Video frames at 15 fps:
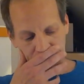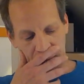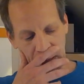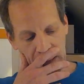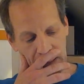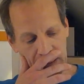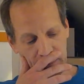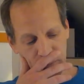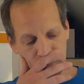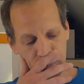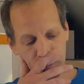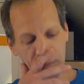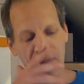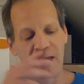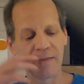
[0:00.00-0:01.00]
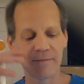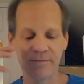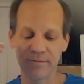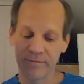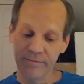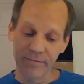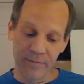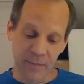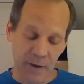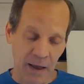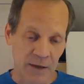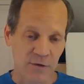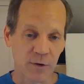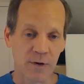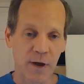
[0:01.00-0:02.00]

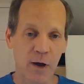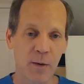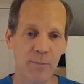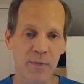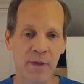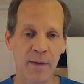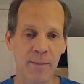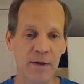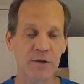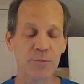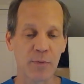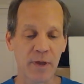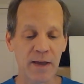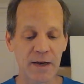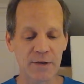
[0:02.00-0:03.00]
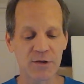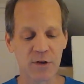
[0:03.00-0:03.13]
And so to help them explain it,